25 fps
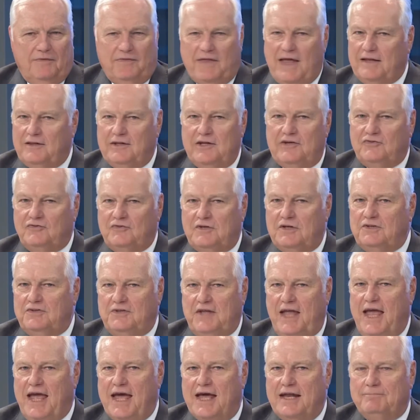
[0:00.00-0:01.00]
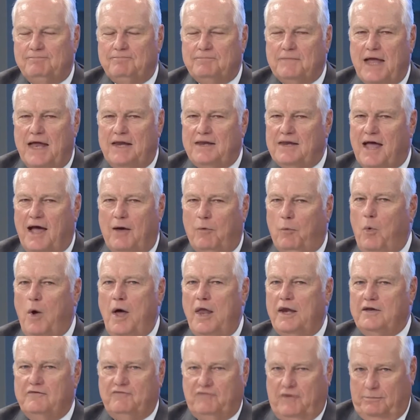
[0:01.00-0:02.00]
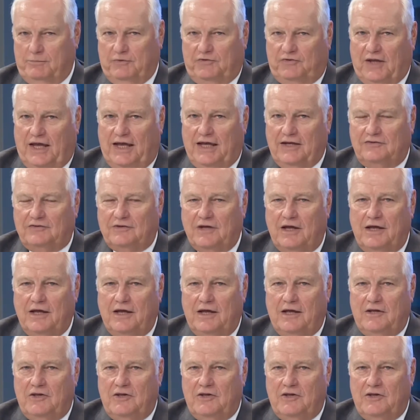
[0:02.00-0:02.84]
They listed 10, and not one of them says